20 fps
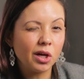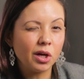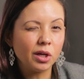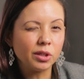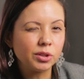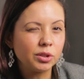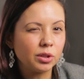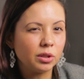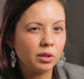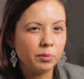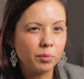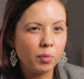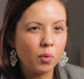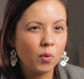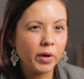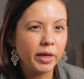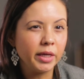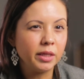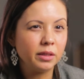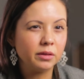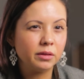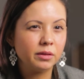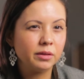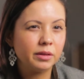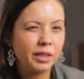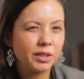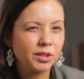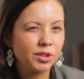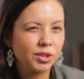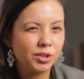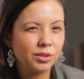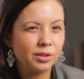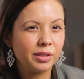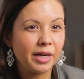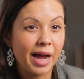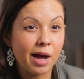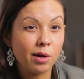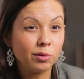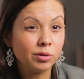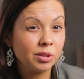a certain point that
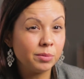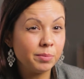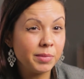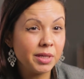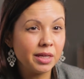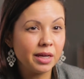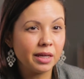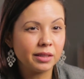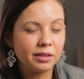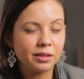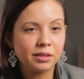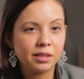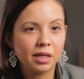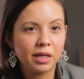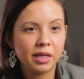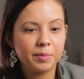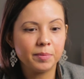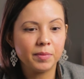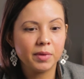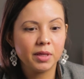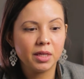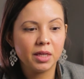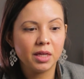stood out to me at the time,